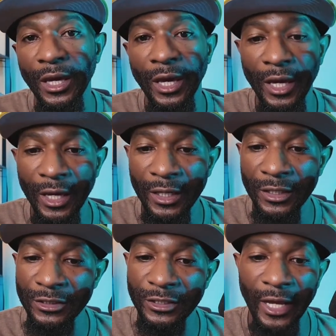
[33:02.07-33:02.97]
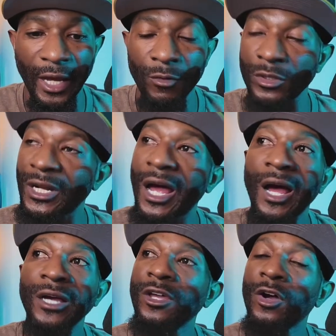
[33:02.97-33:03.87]
And it's like, well,
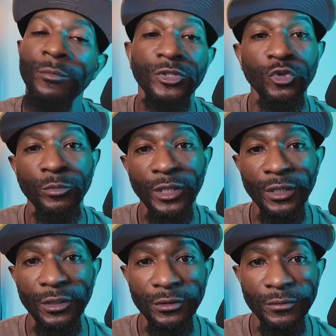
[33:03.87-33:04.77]
nah, y'all gonna be too big.